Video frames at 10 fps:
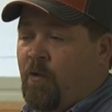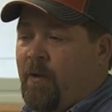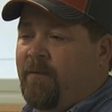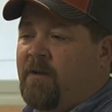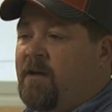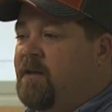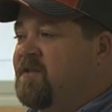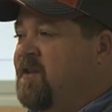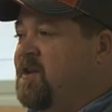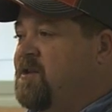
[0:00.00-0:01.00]
We have done
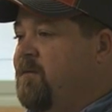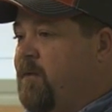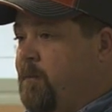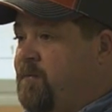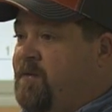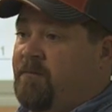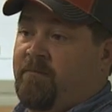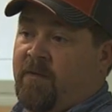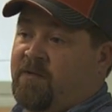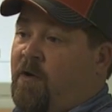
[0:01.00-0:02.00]
this session from
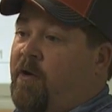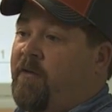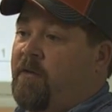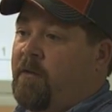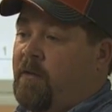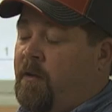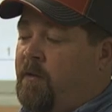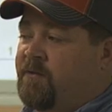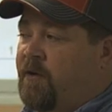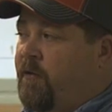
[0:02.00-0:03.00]
the start of
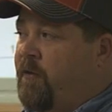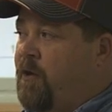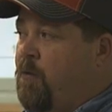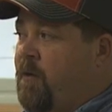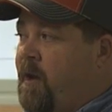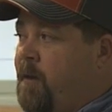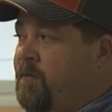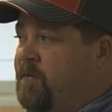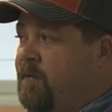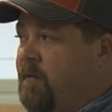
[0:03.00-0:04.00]
the goat
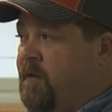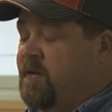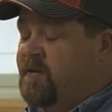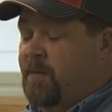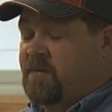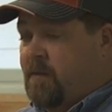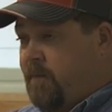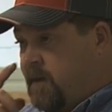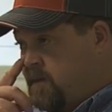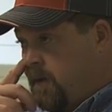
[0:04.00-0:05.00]
camps, the conception of
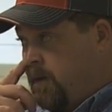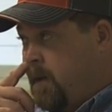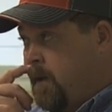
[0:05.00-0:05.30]
this deal.